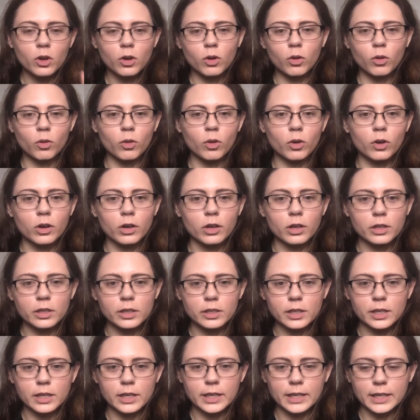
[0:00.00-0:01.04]

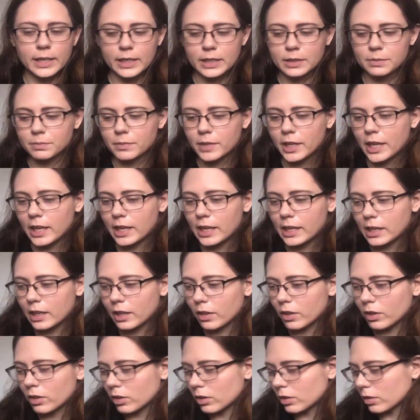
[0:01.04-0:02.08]
or any
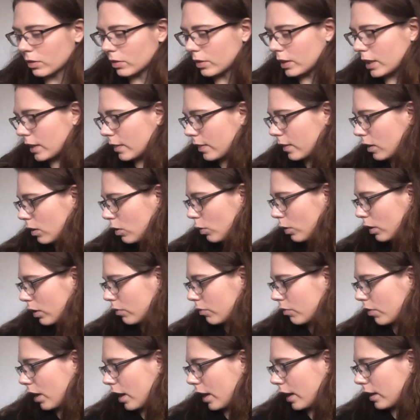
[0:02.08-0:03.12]
other thing that you can
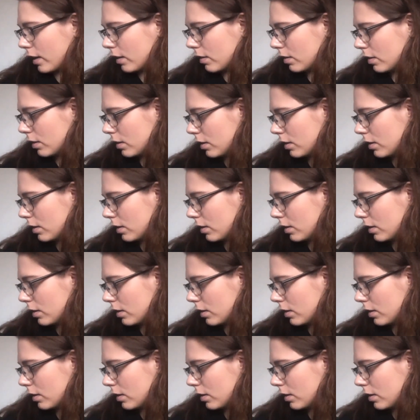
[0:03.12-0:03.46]
find